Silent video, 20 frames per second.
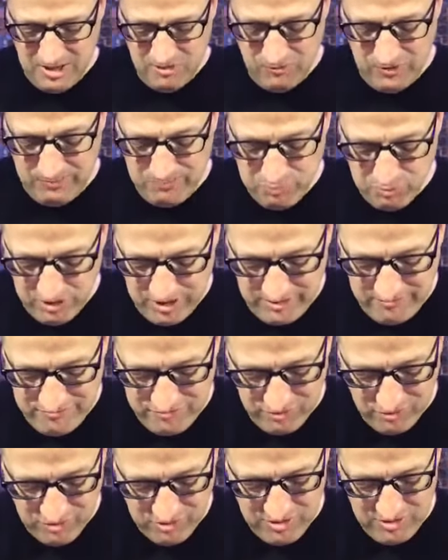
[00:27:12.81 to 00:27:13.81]
We pray
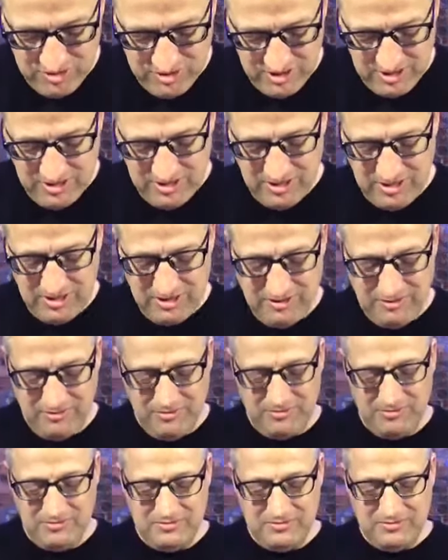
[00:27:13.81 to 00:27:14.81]
for uh,
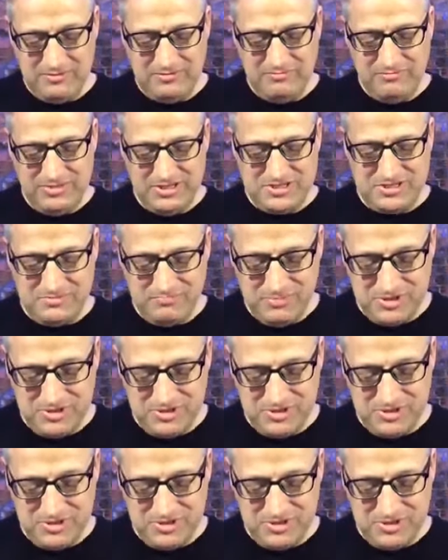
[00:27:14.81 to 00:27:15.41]
Miss